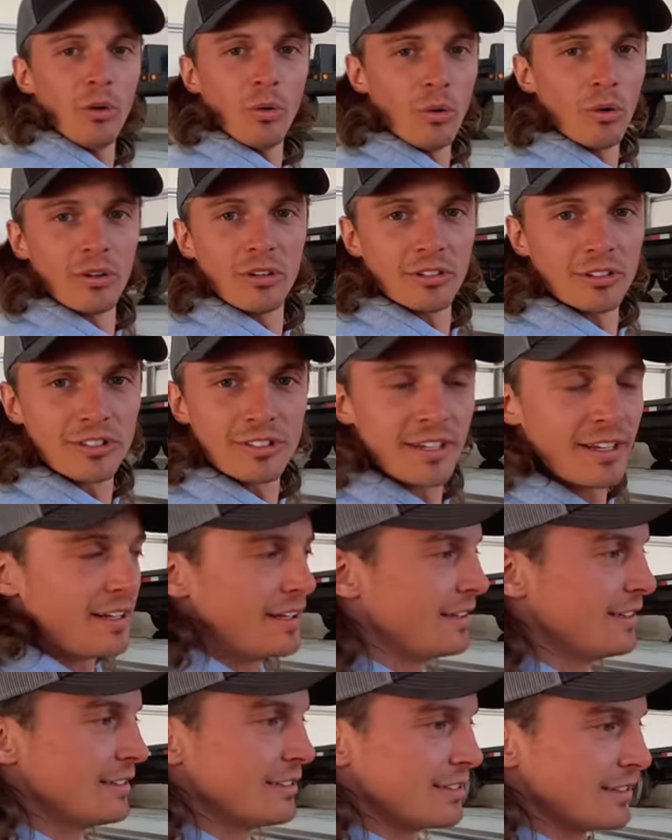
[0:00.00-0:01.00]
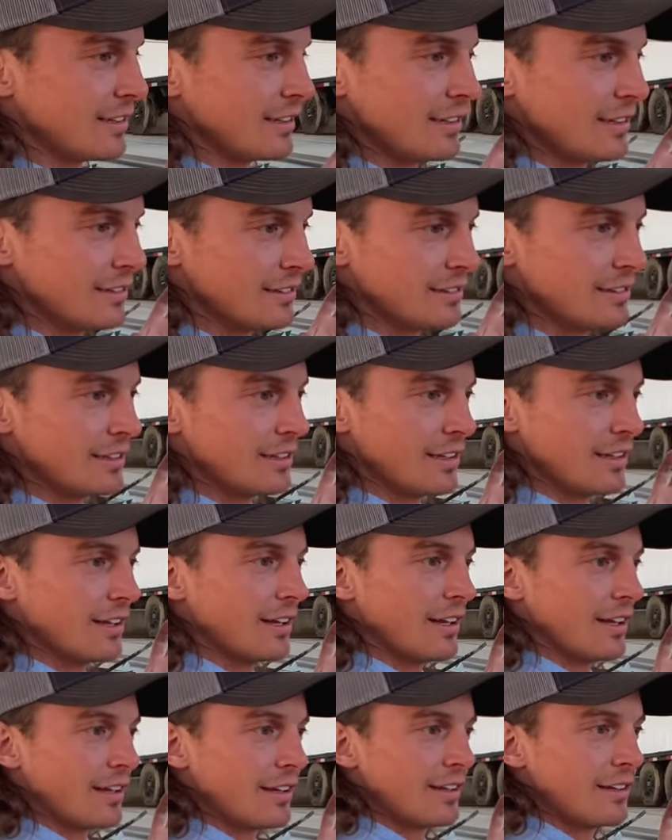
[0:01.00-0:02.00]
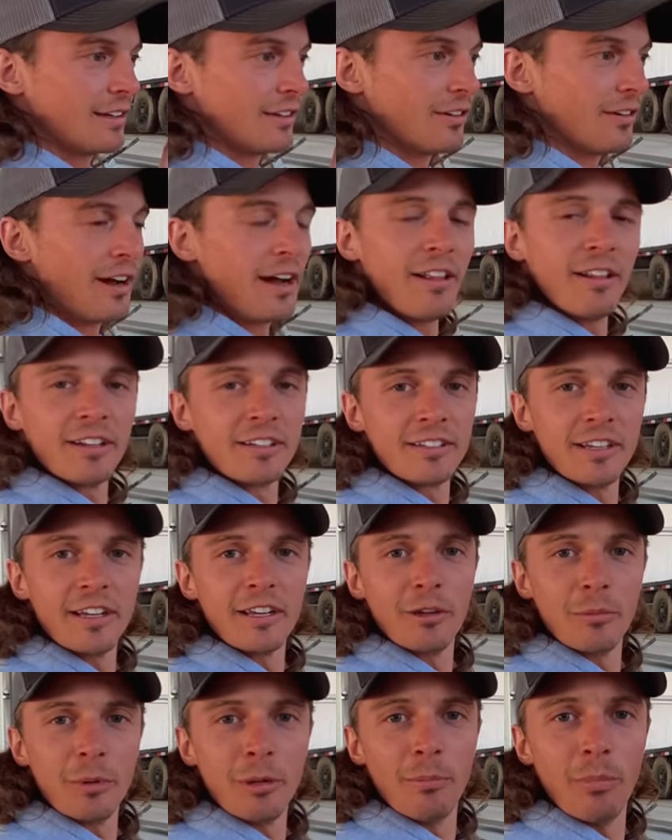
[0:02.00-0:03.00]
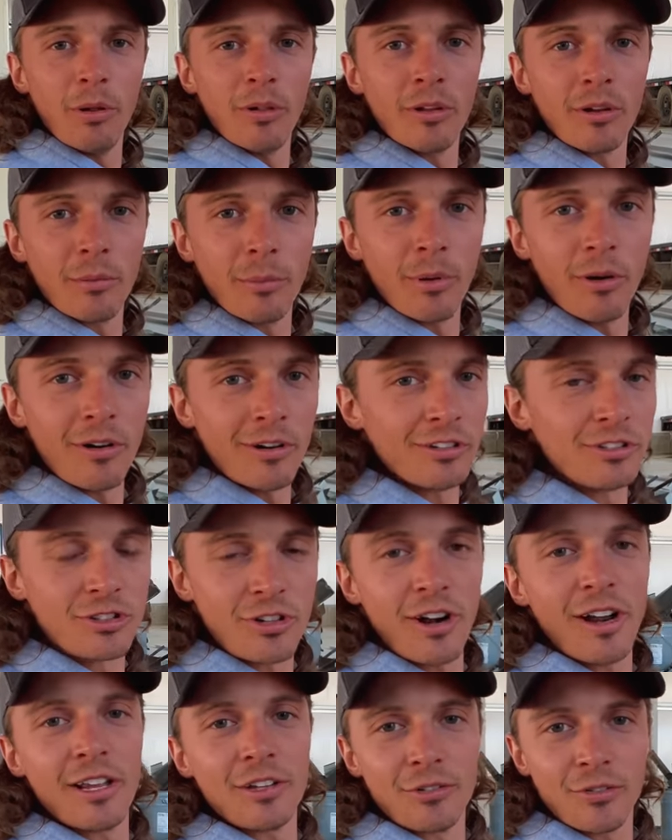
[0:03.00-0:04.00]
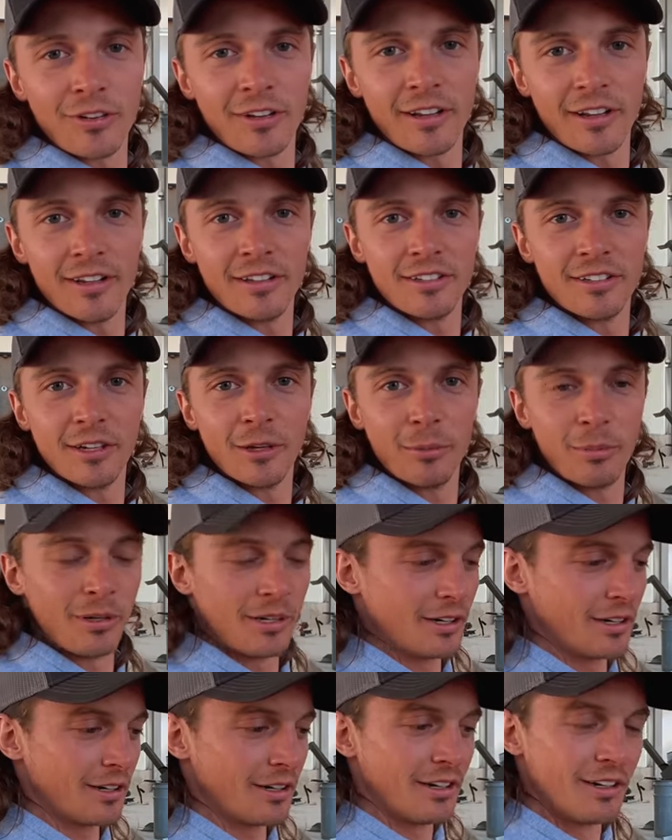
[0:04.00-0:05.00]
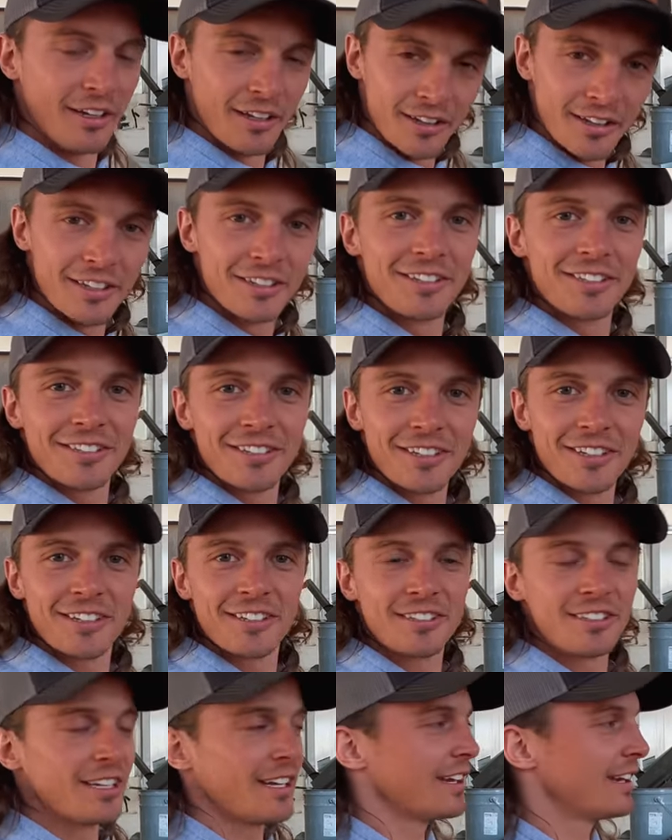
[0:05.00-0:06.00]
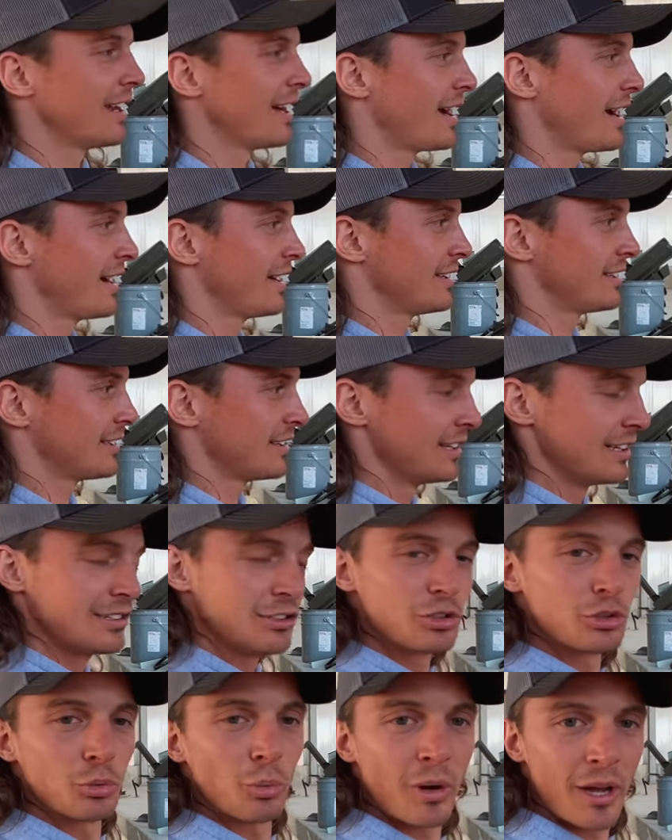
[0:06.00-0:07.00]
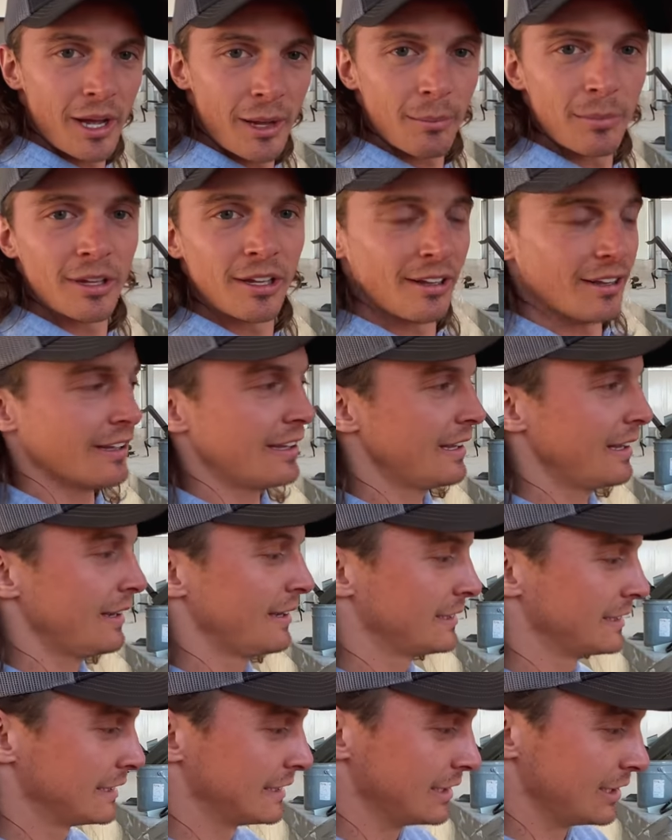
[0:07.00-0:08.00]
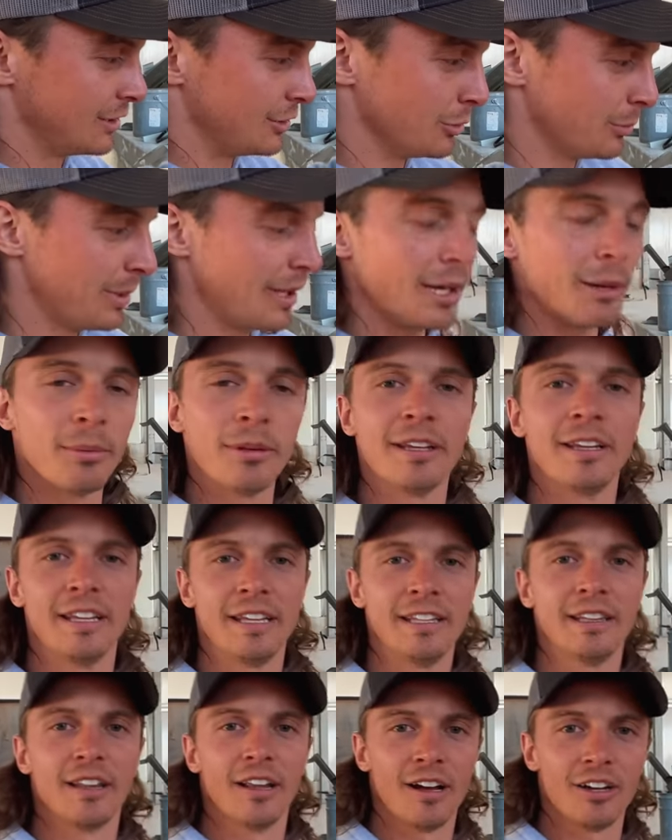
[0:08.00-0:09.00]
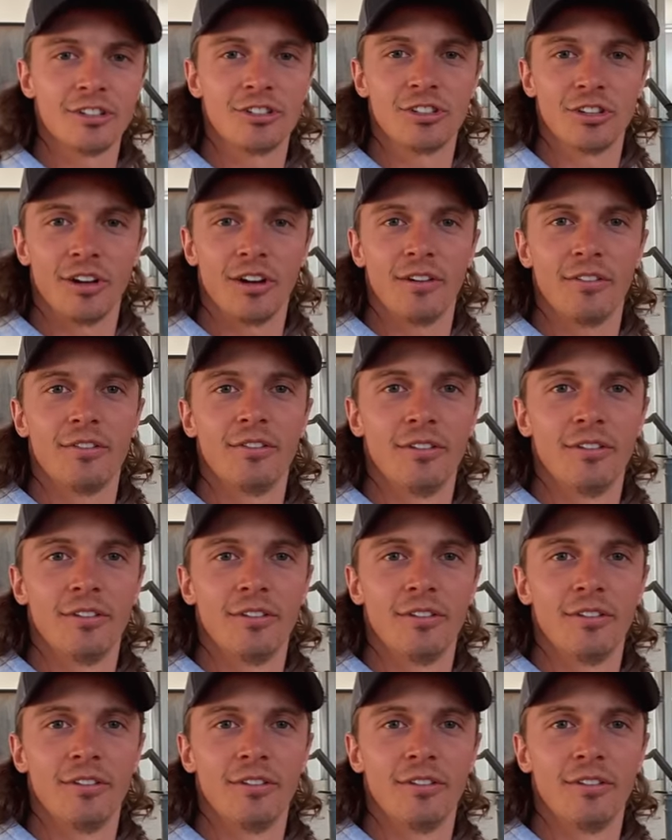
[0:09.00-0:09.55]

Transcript: oil stains and like, you know, Alex ain't gonna be pulling apart his transfer case up here. No. This is gonna stay nice, swept, clean, You'll You're going to be able to, able to eat